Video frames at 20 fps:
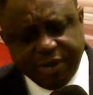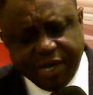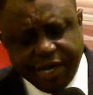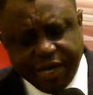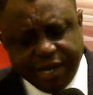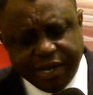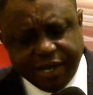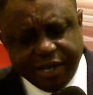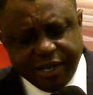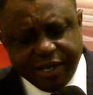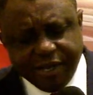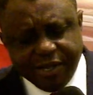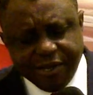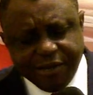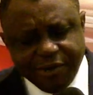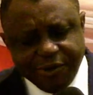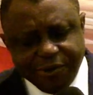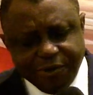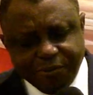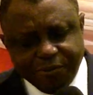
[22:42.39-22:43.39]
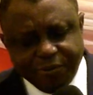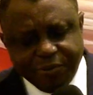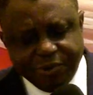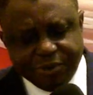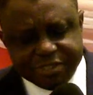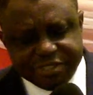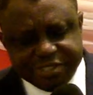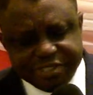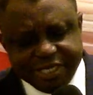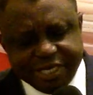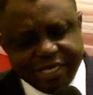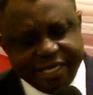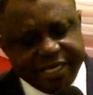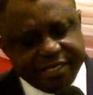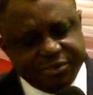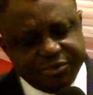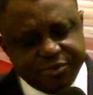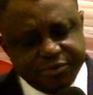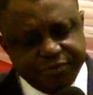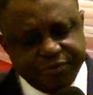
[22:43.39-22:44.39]
her, what shall
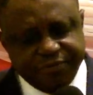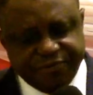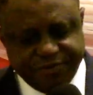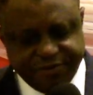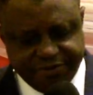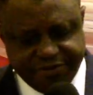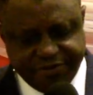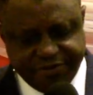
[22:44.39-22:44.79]
I do for